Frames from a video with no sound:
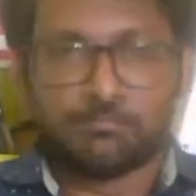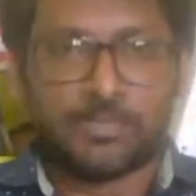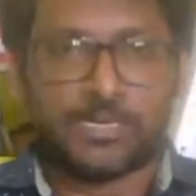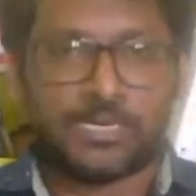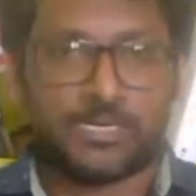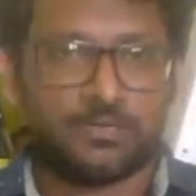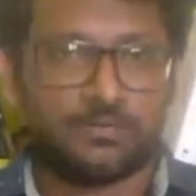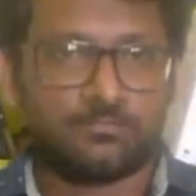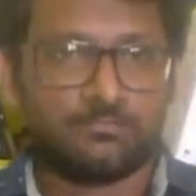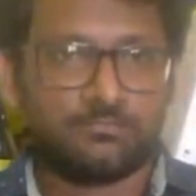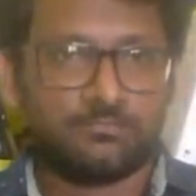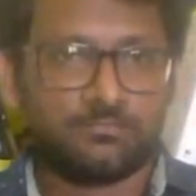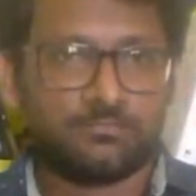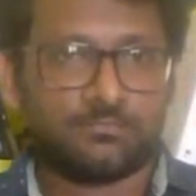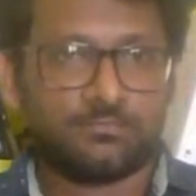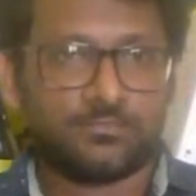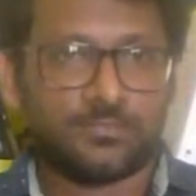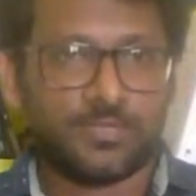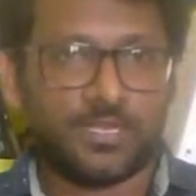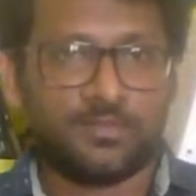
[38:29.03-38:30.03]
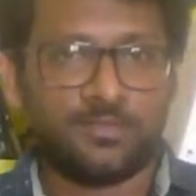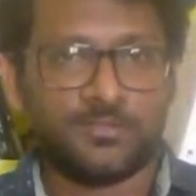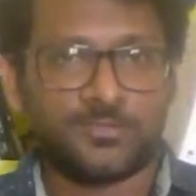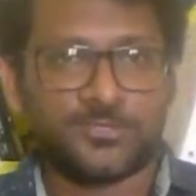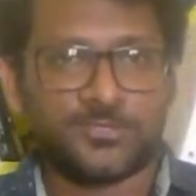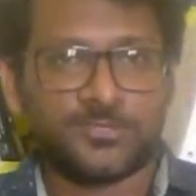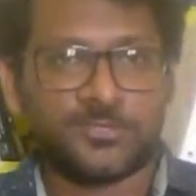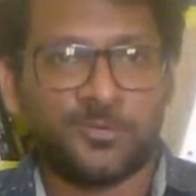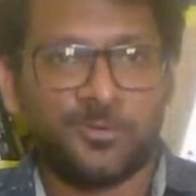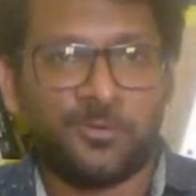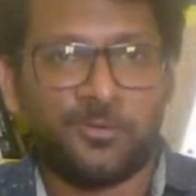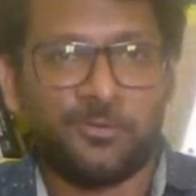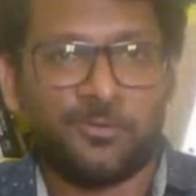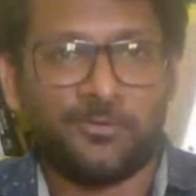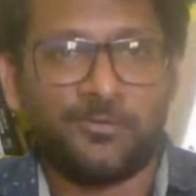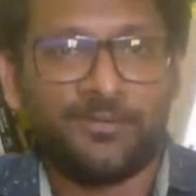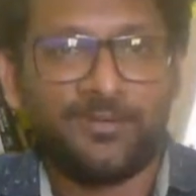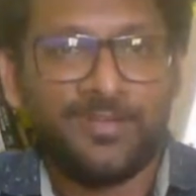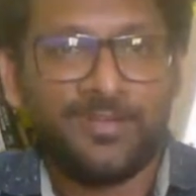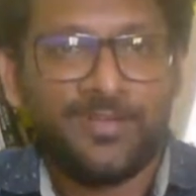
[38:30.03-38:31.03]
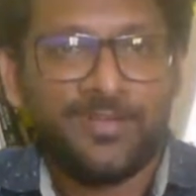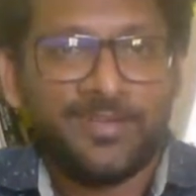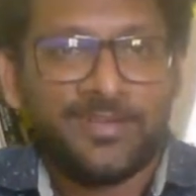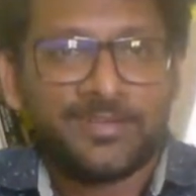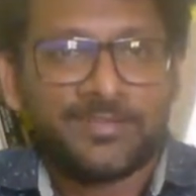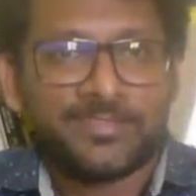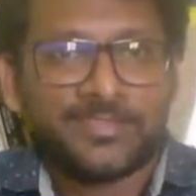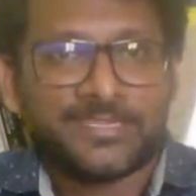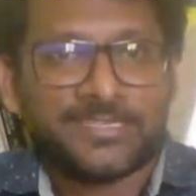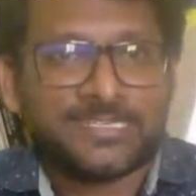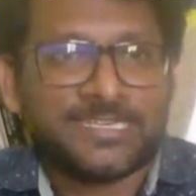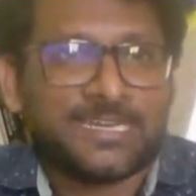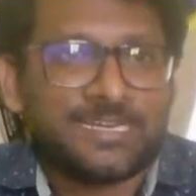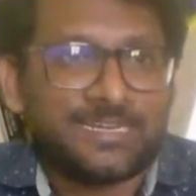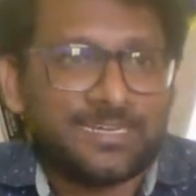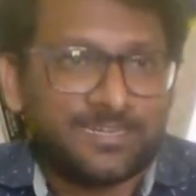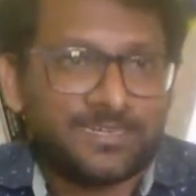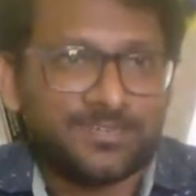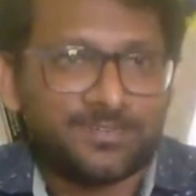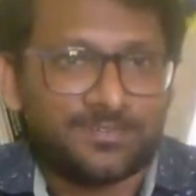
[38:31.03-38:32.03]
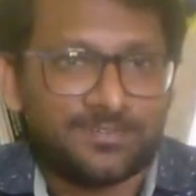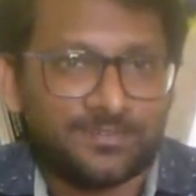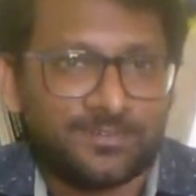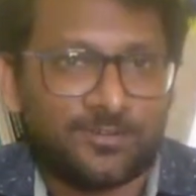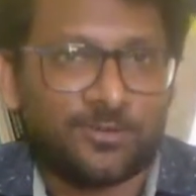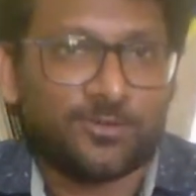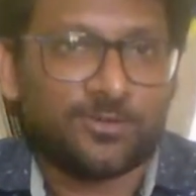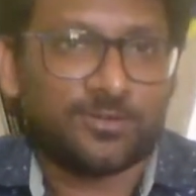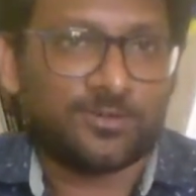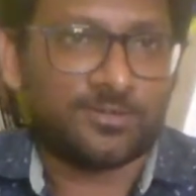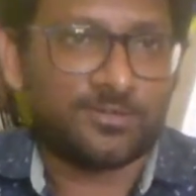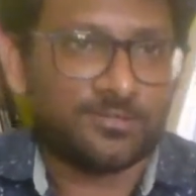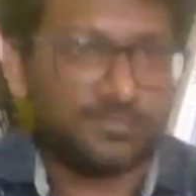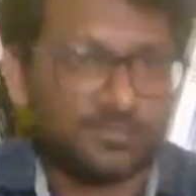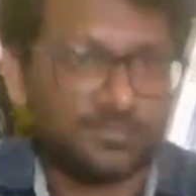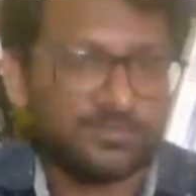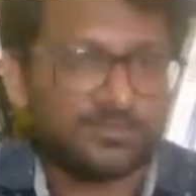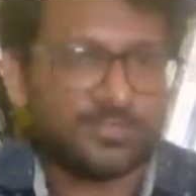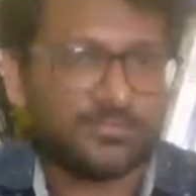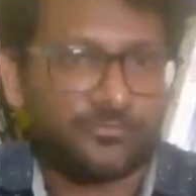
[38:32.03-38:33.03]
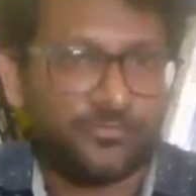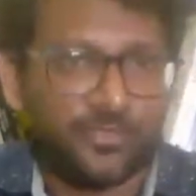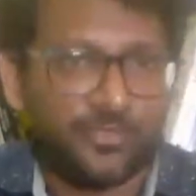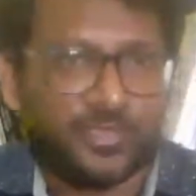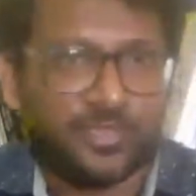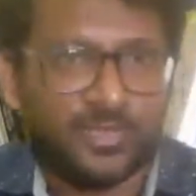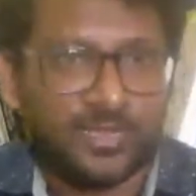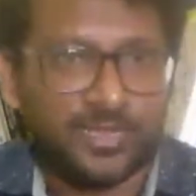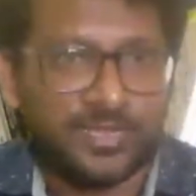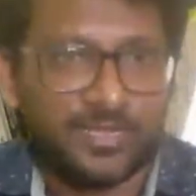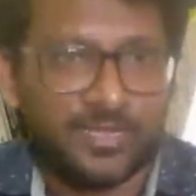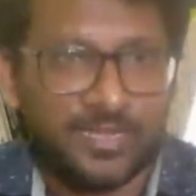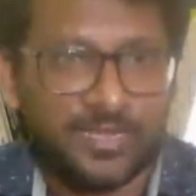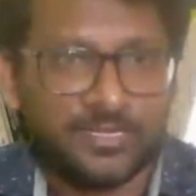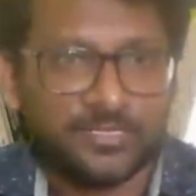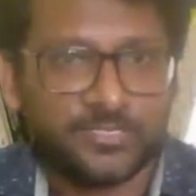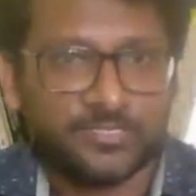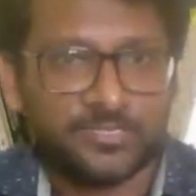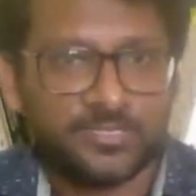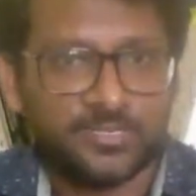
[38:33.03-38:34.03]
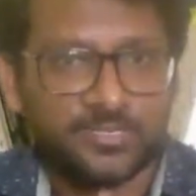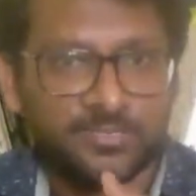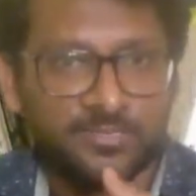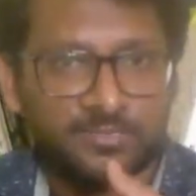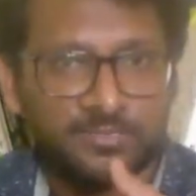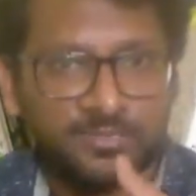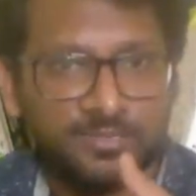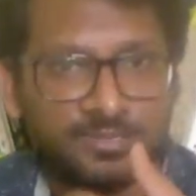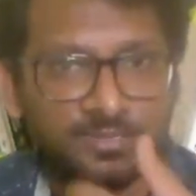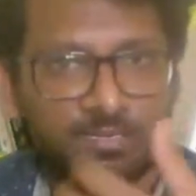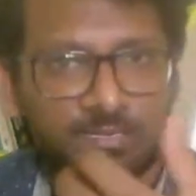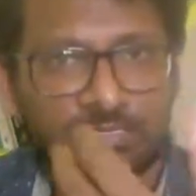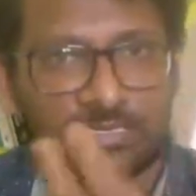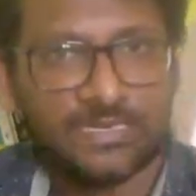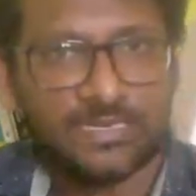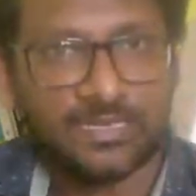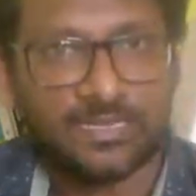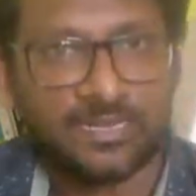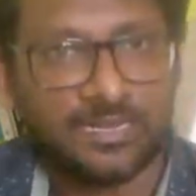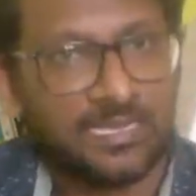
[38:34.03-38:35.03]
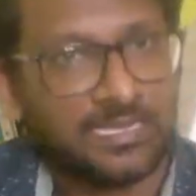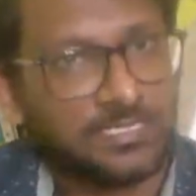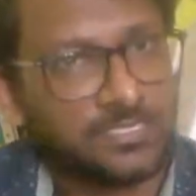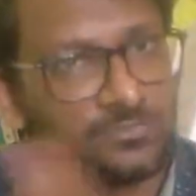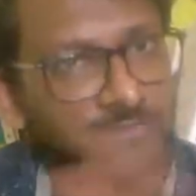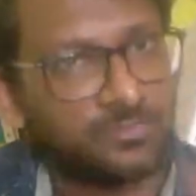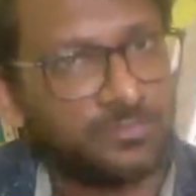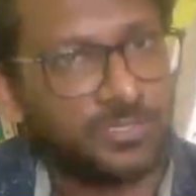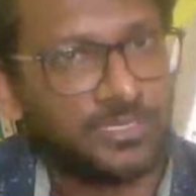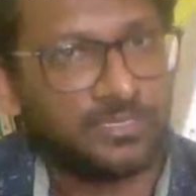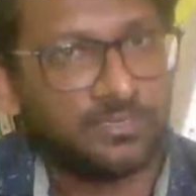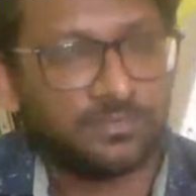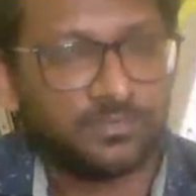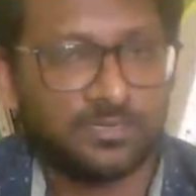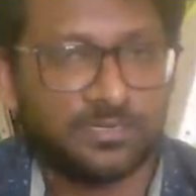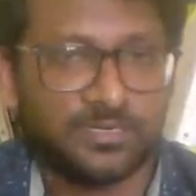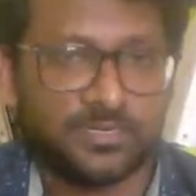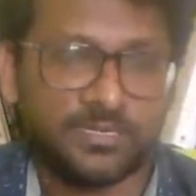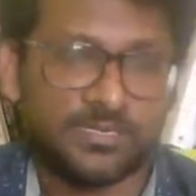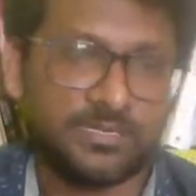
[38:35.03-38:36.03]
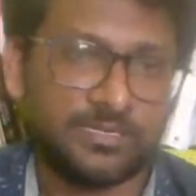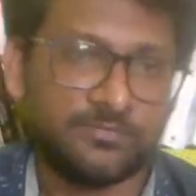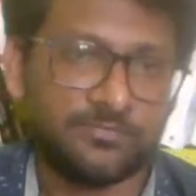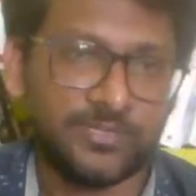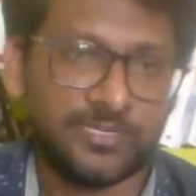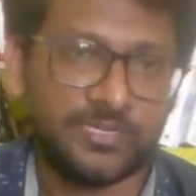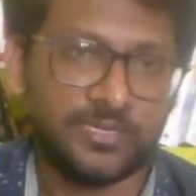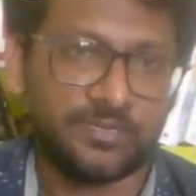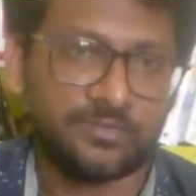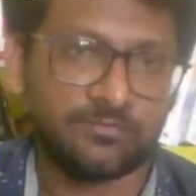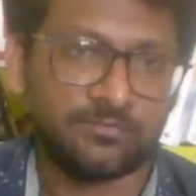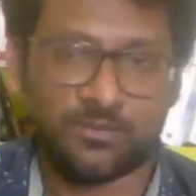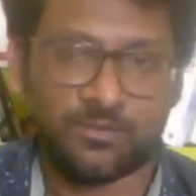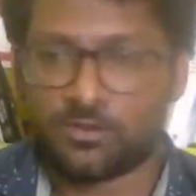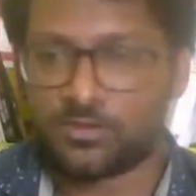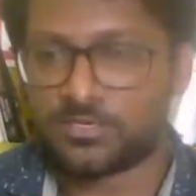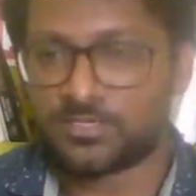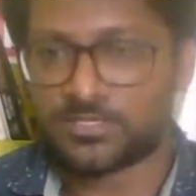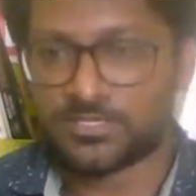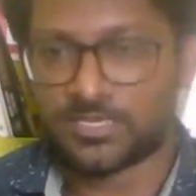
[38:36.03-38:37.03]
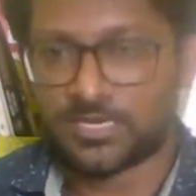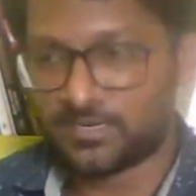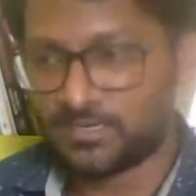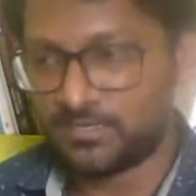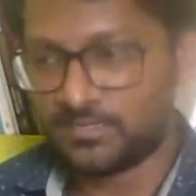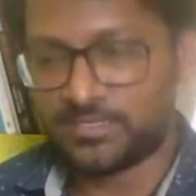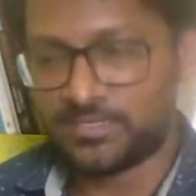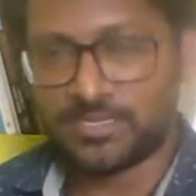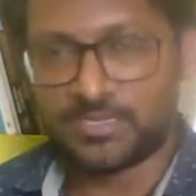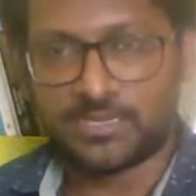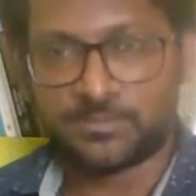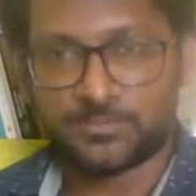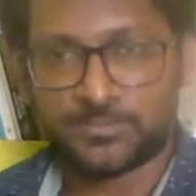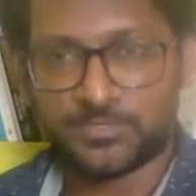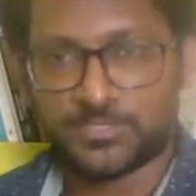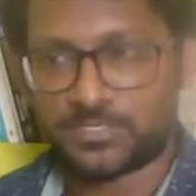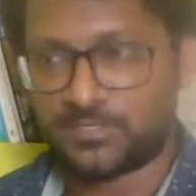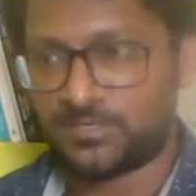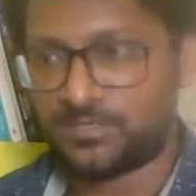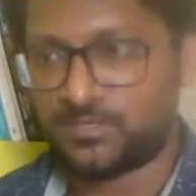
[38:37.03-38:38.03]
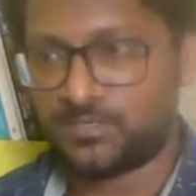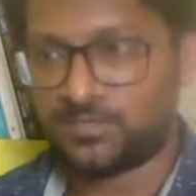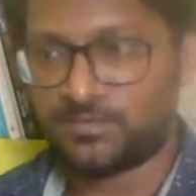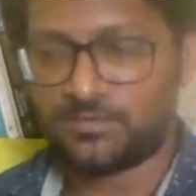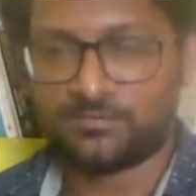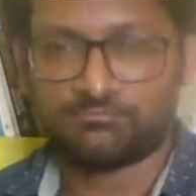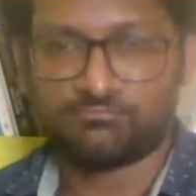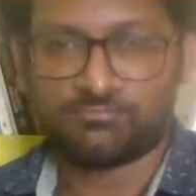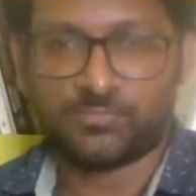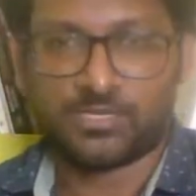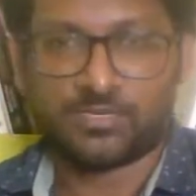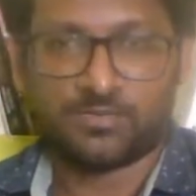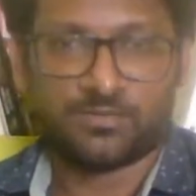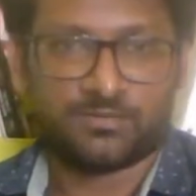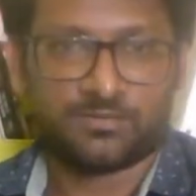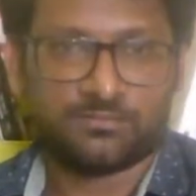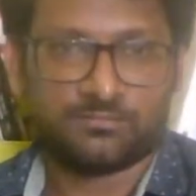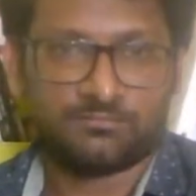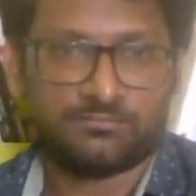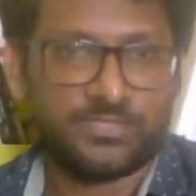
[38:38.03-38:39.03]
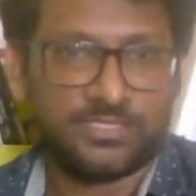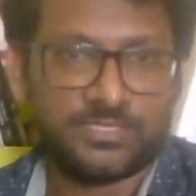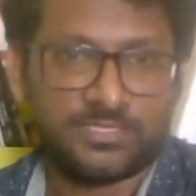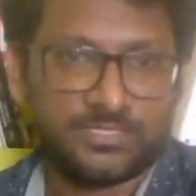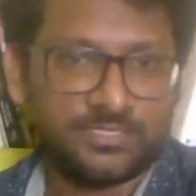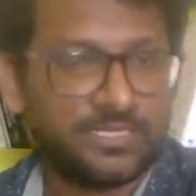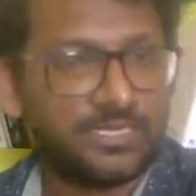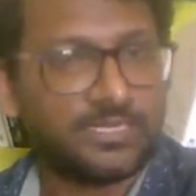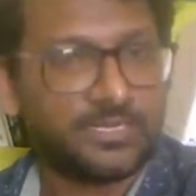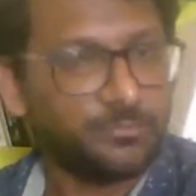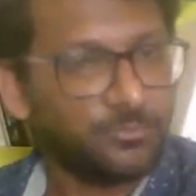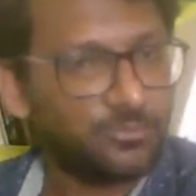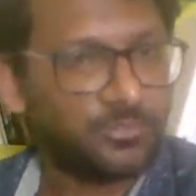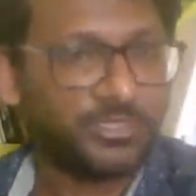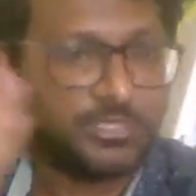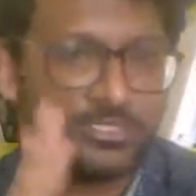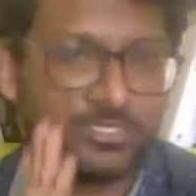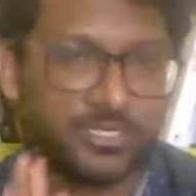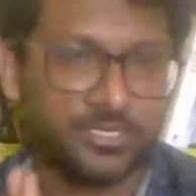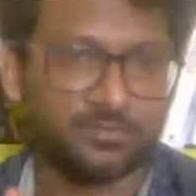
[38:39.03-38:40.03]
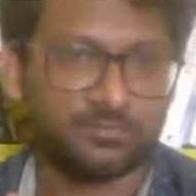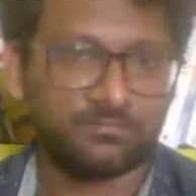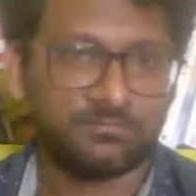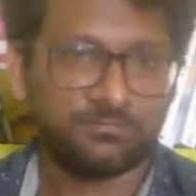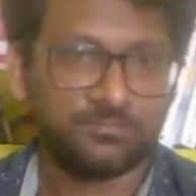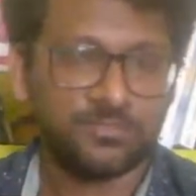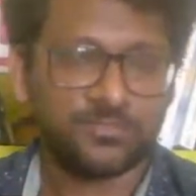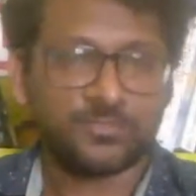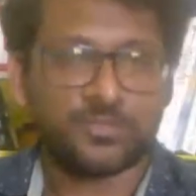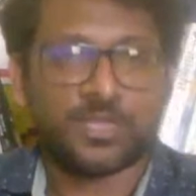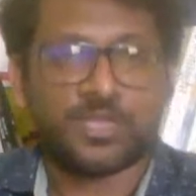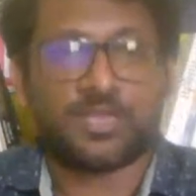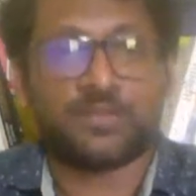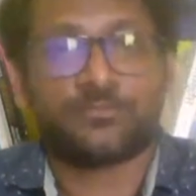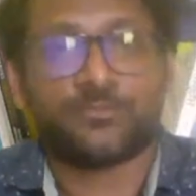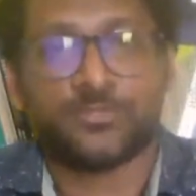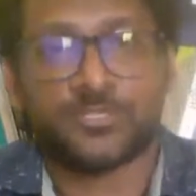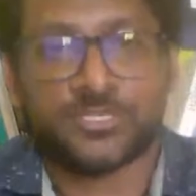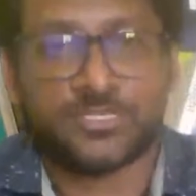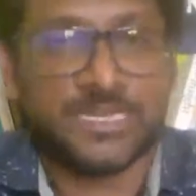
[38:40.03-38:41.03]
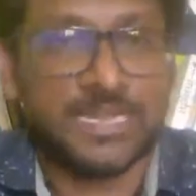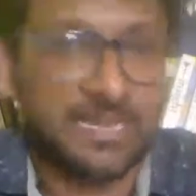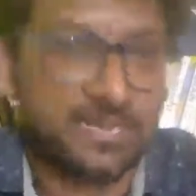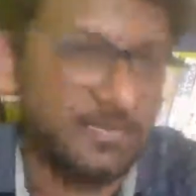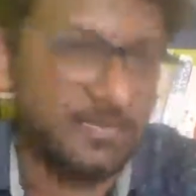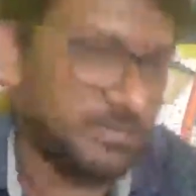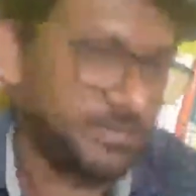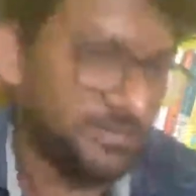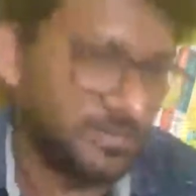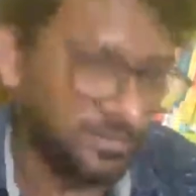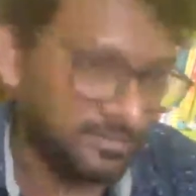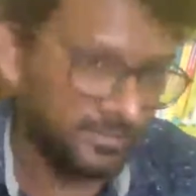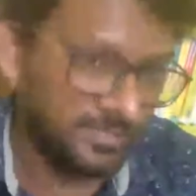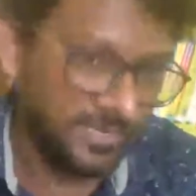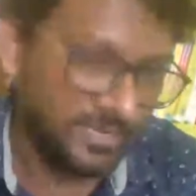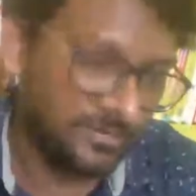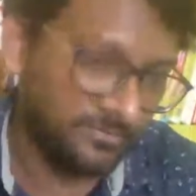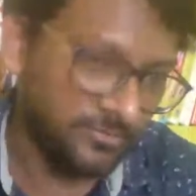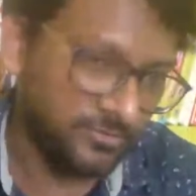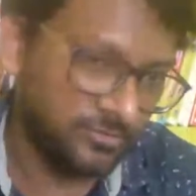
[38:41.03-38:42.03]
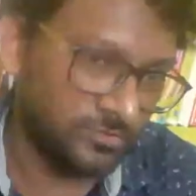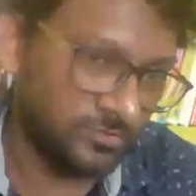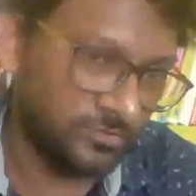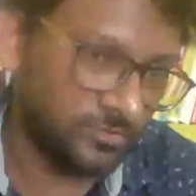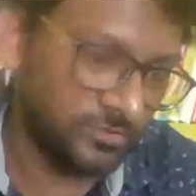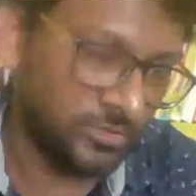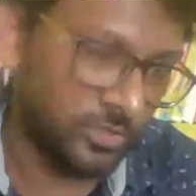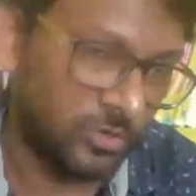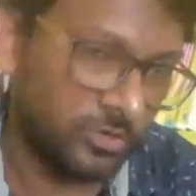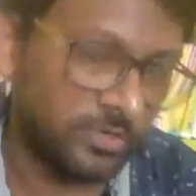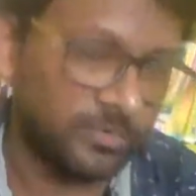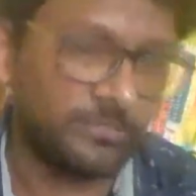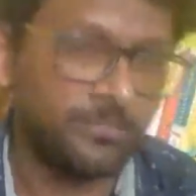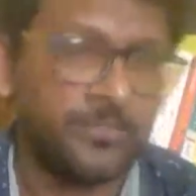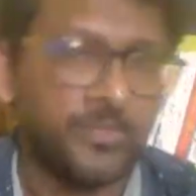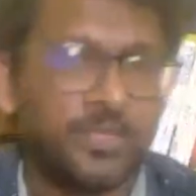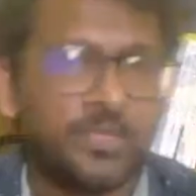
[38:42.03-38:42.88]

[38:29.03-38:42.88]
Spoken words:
bed. So the shelter or the way I actually really take class would be really varying. Or suddenly they kept they removed the chair, so I have to stand and have to talk,